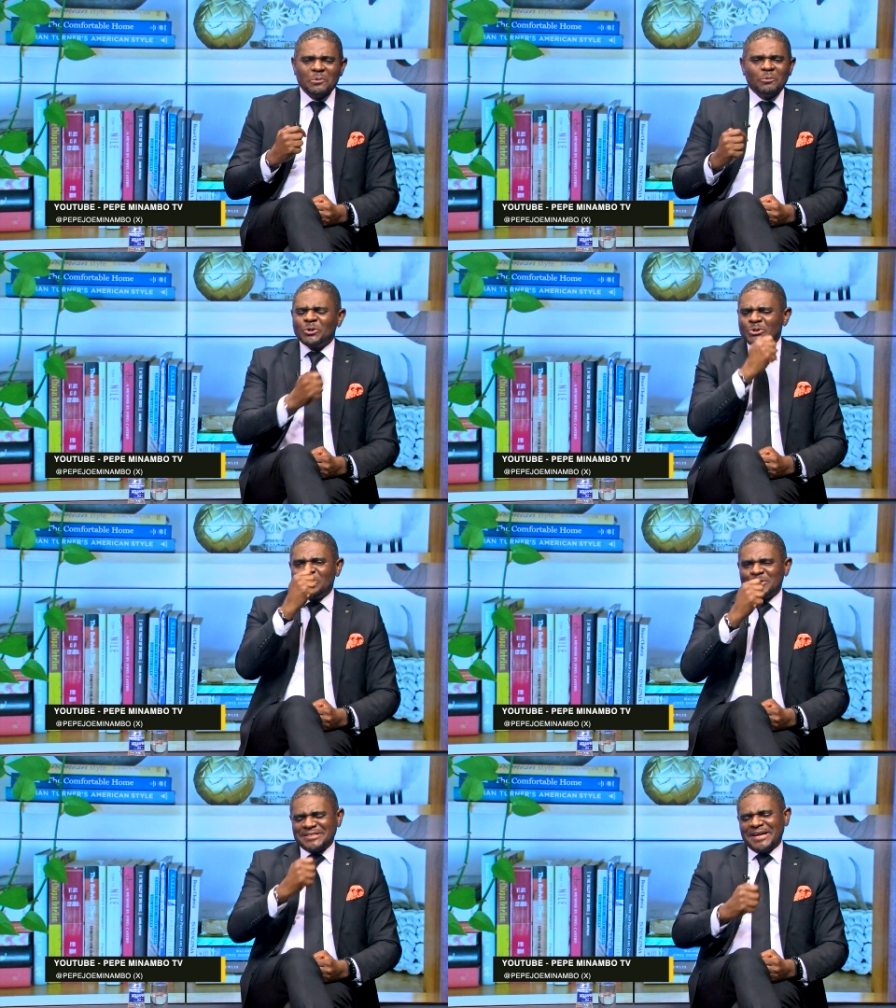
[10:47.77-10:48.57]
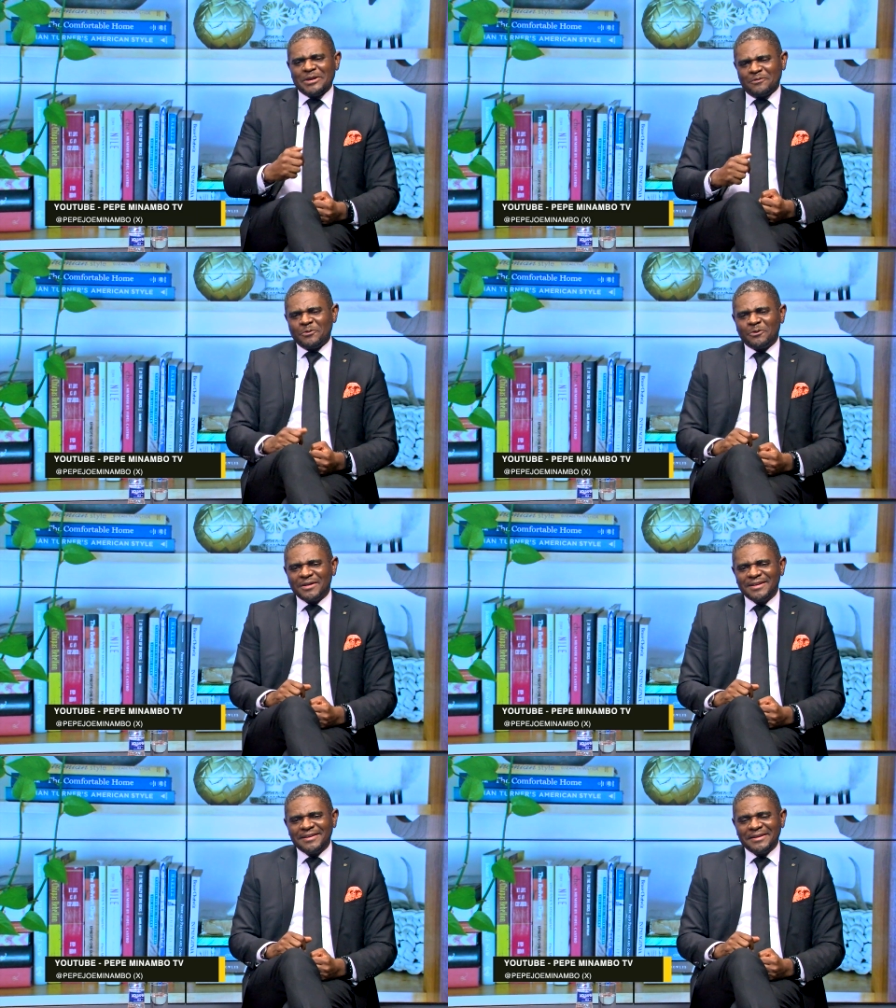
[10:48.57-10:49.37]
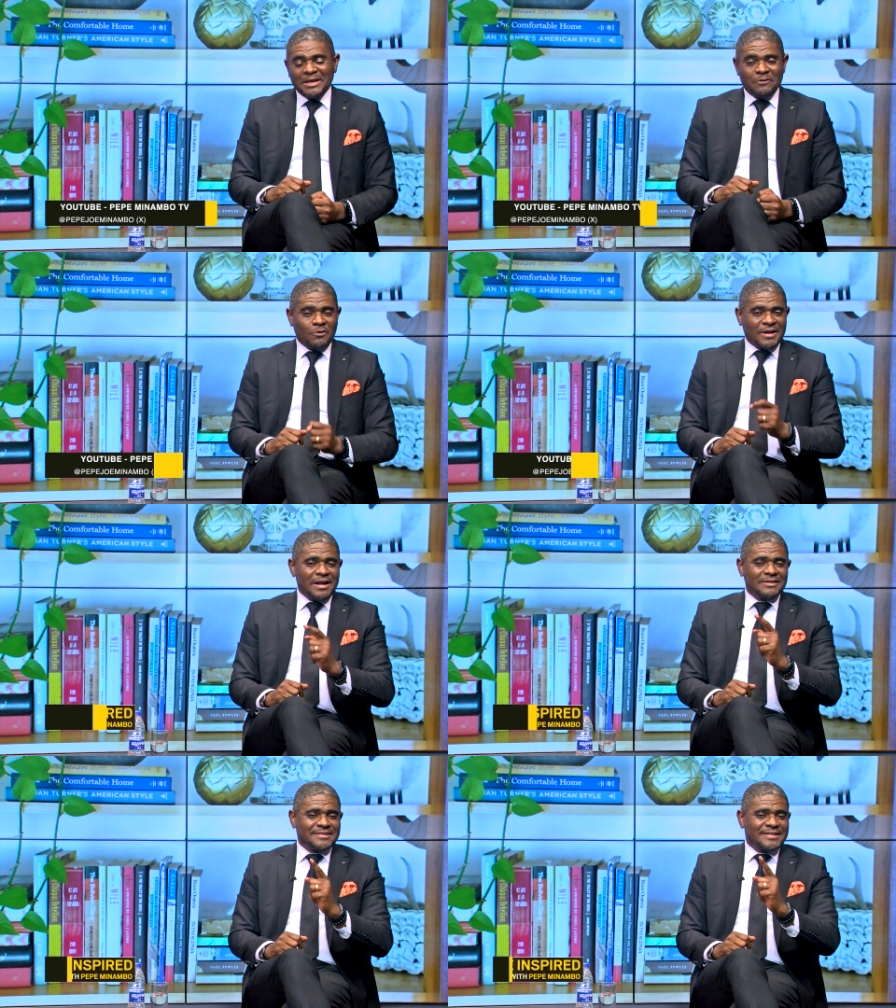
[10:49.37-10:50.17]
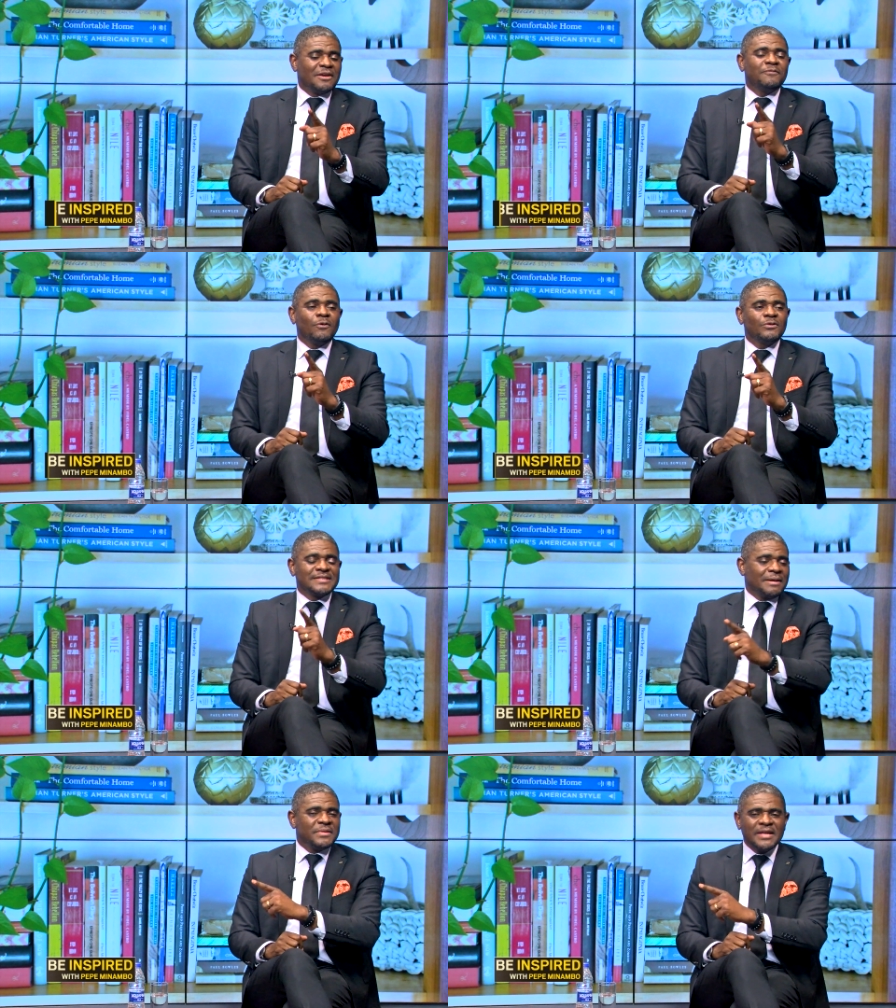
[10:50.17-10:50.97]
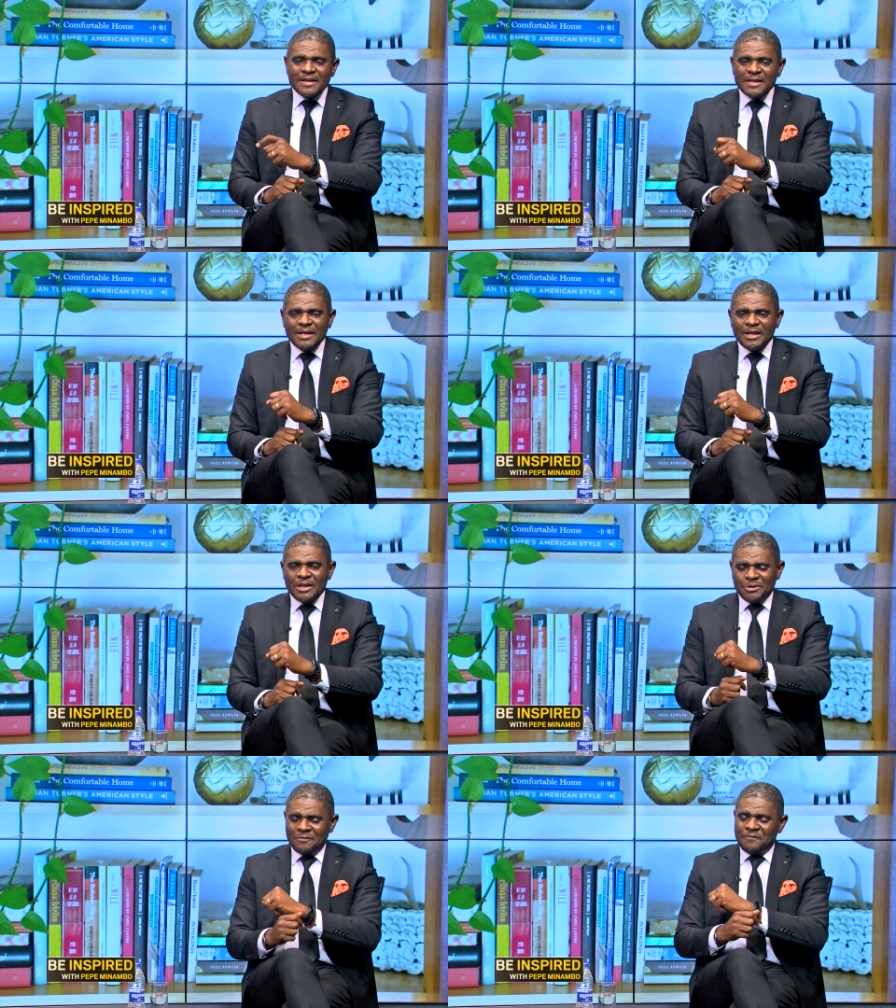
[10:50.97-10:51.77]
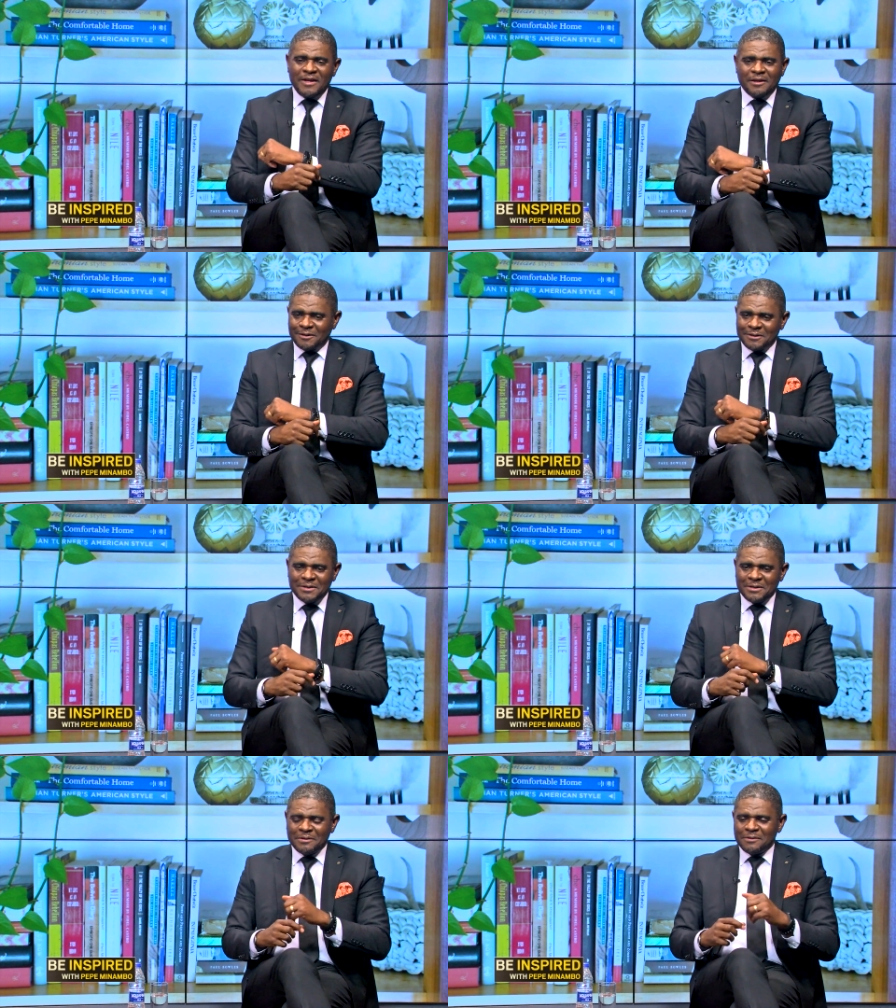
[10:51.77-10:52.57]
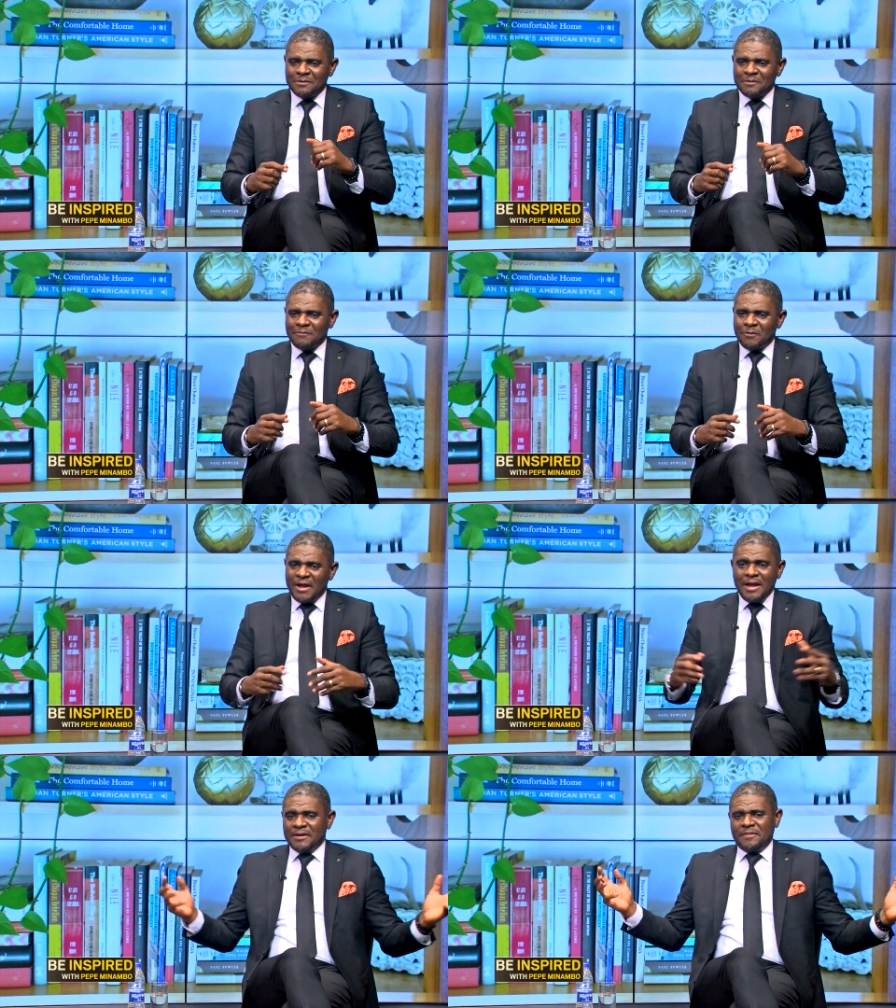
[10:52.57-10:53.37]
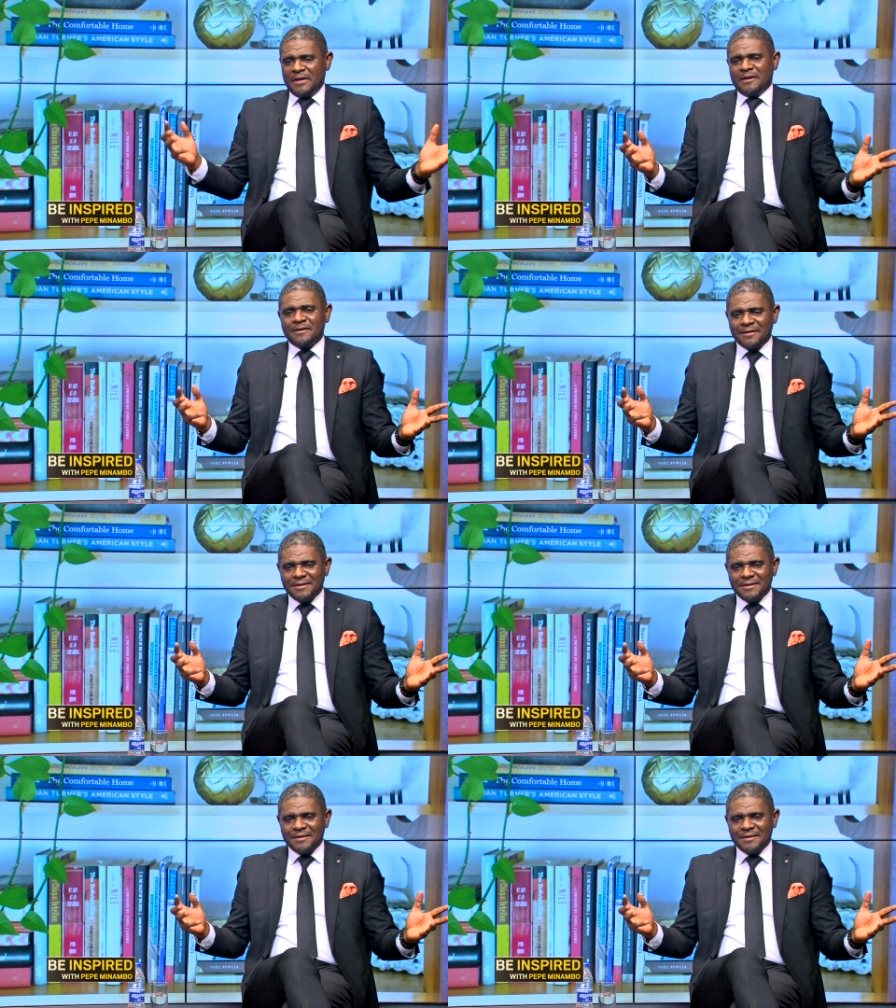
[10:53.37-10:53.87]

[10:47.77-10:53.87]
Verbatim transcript: What do you stand for? If you can't stand for something, you'll fail for anything.